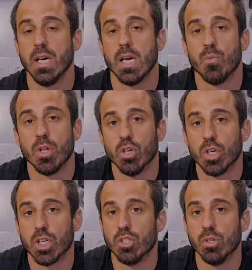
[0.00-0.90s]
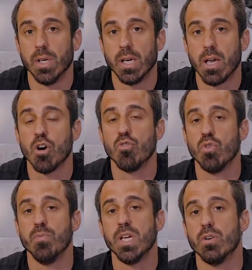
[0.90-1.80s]
and we look at doing a
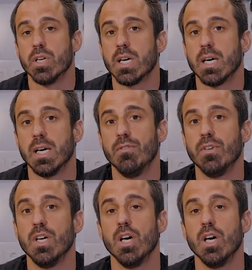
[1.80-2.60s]
100-meter dive,